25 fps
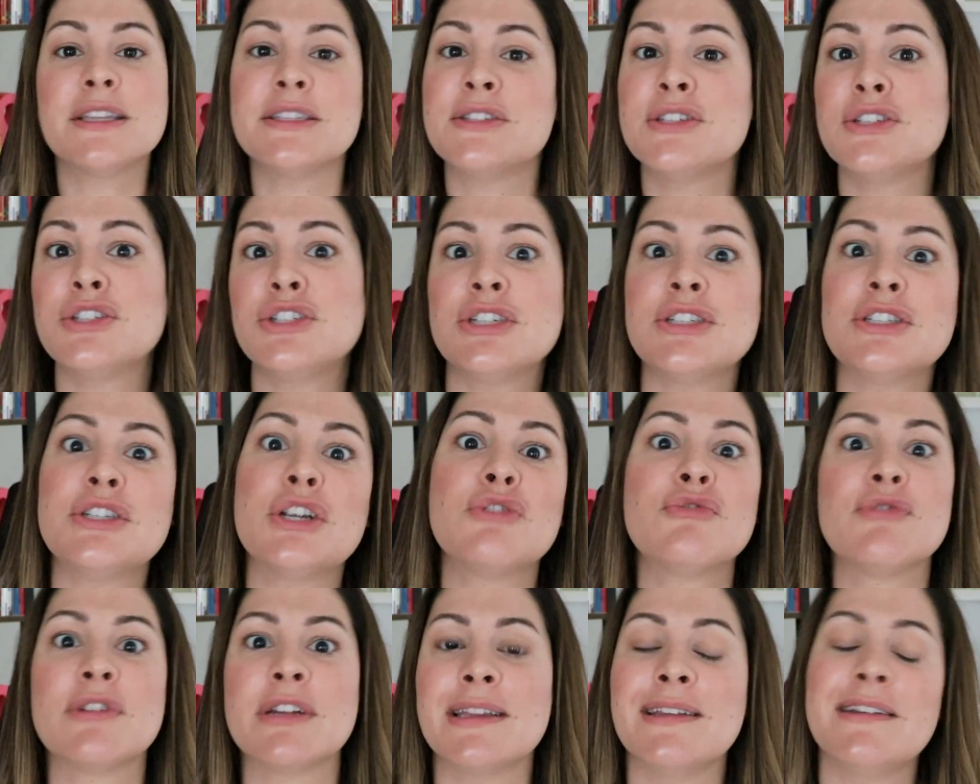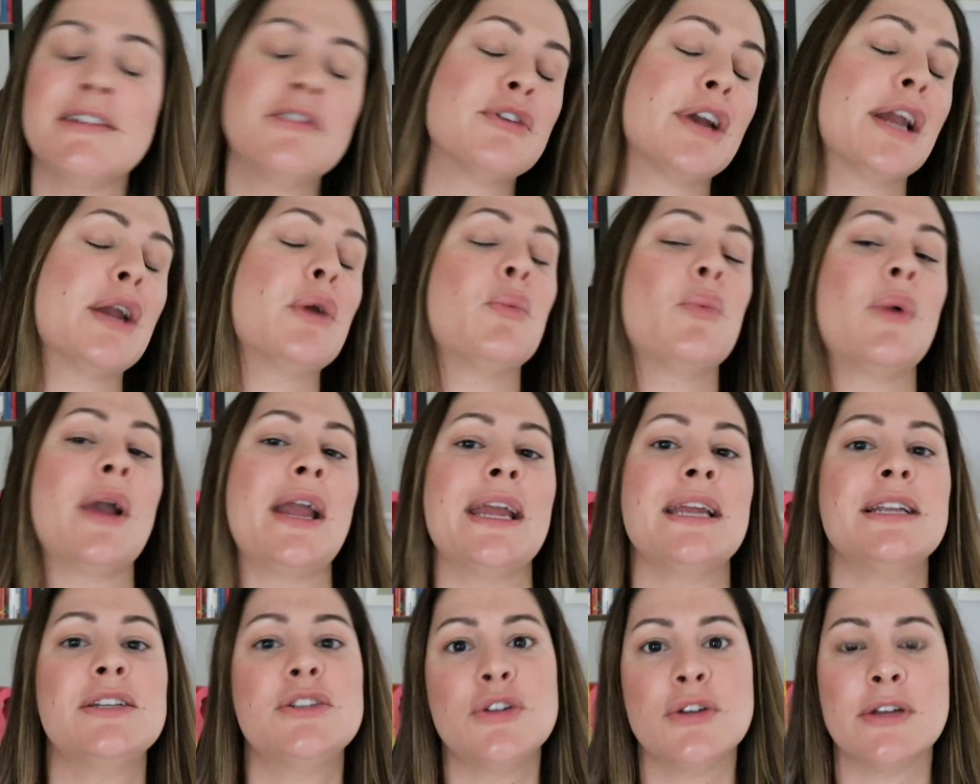This is just a really great
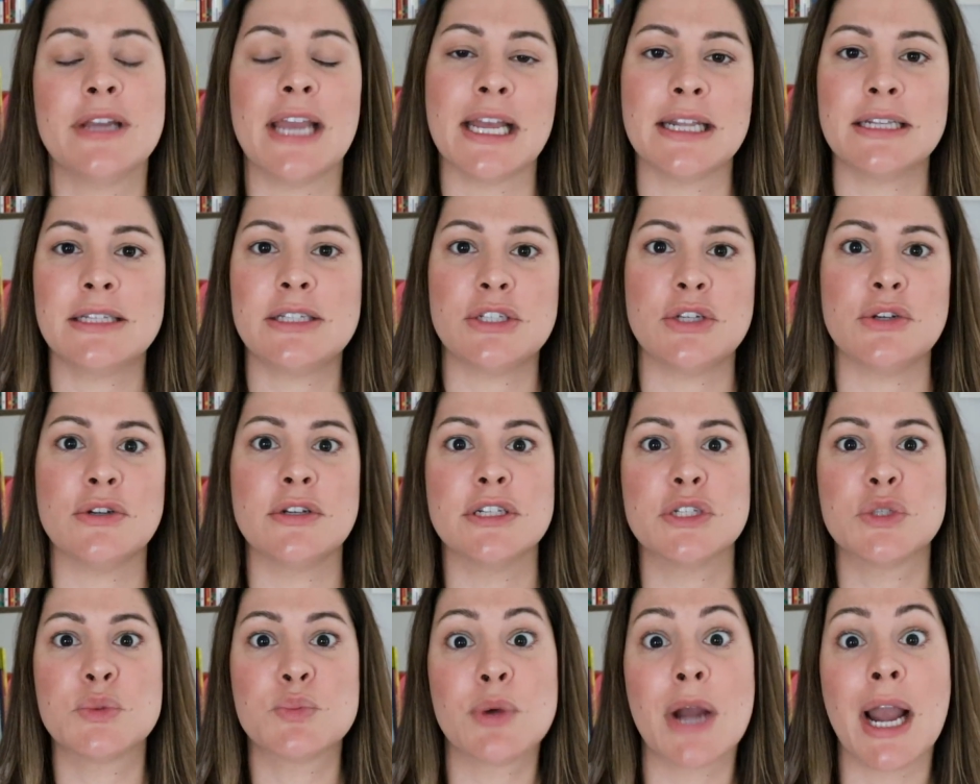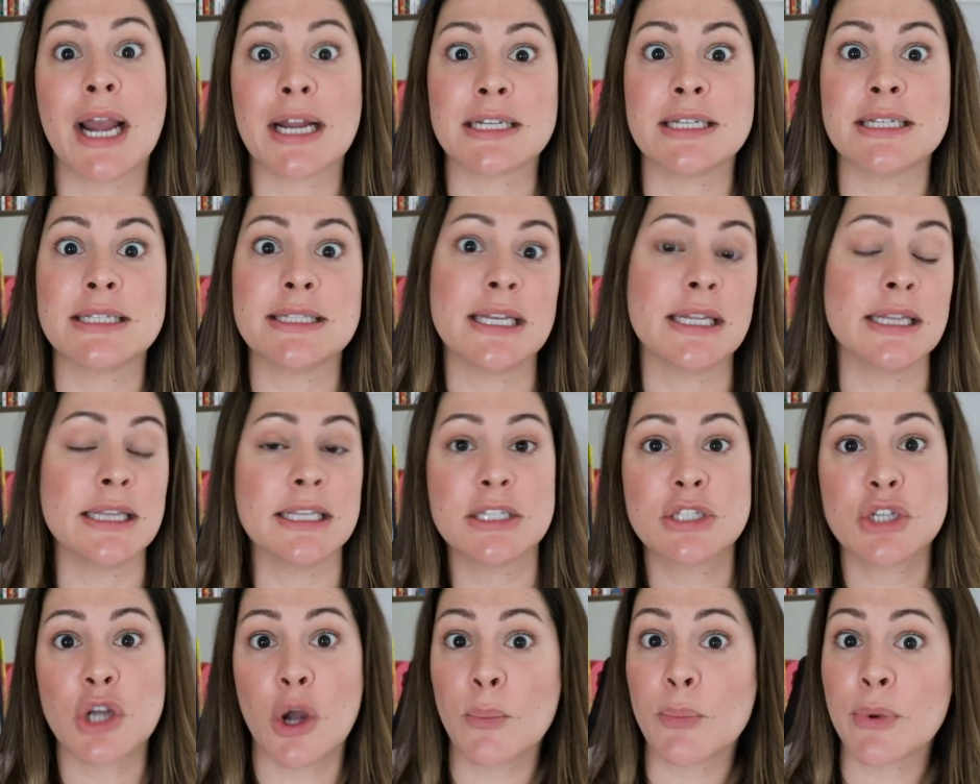way to get students practicing
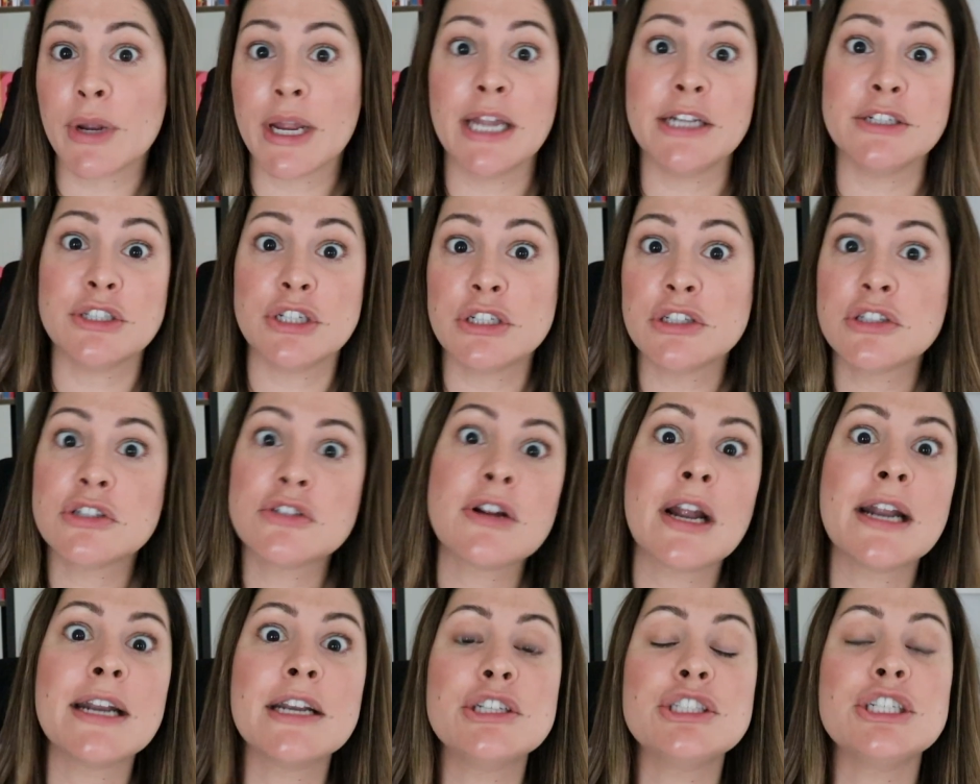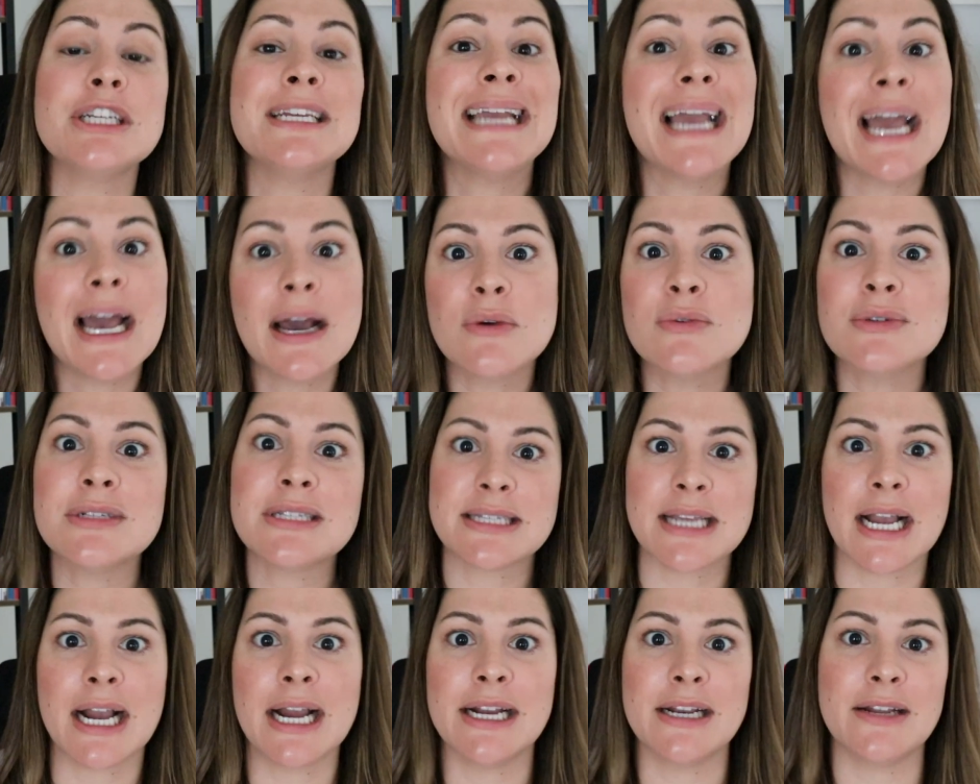this comprehension strategy
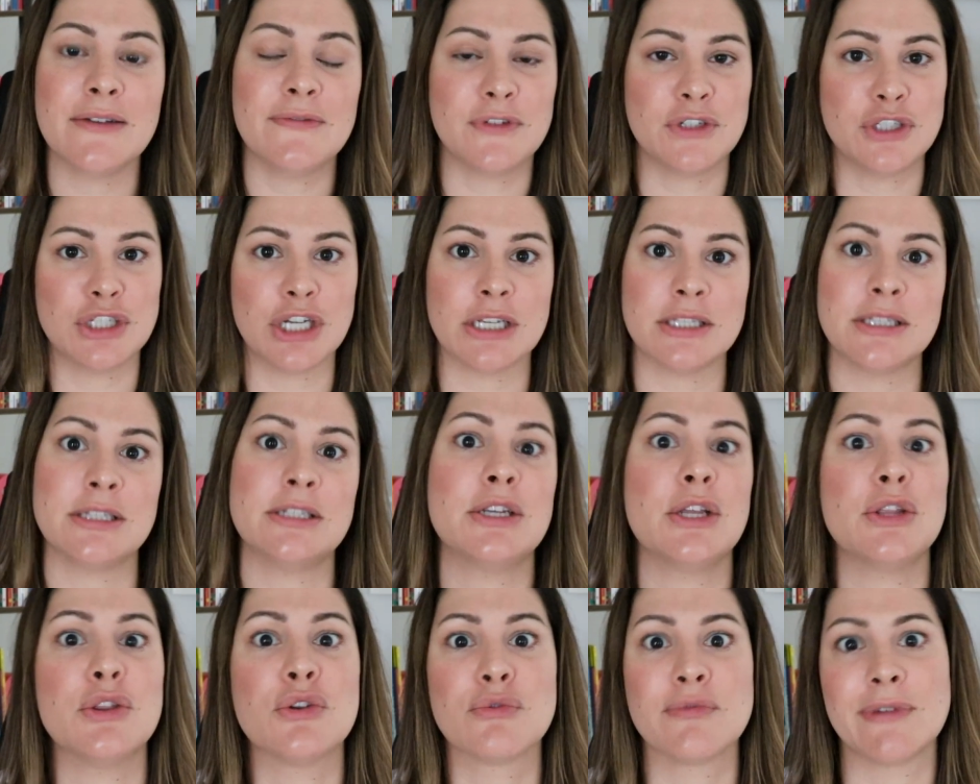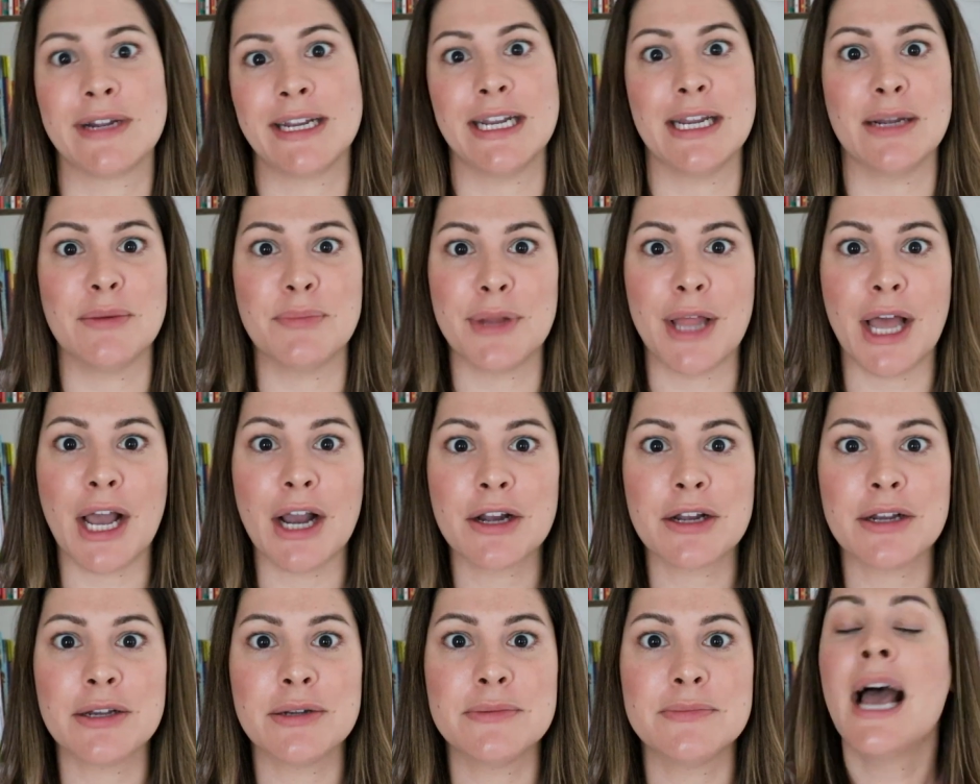outside of just the reading
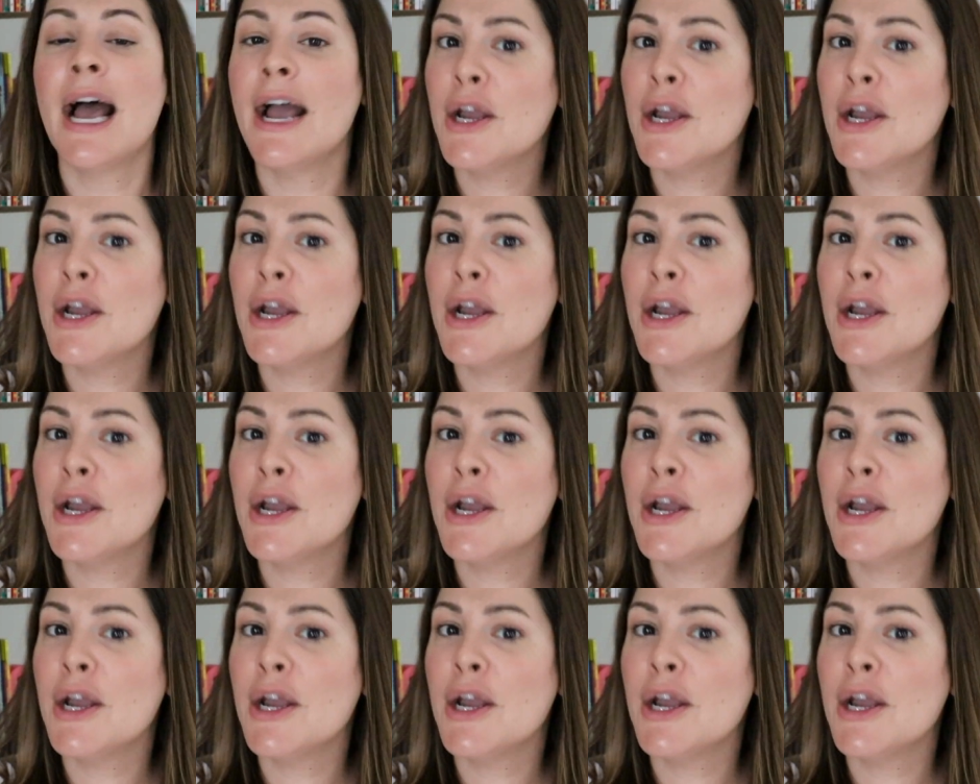block.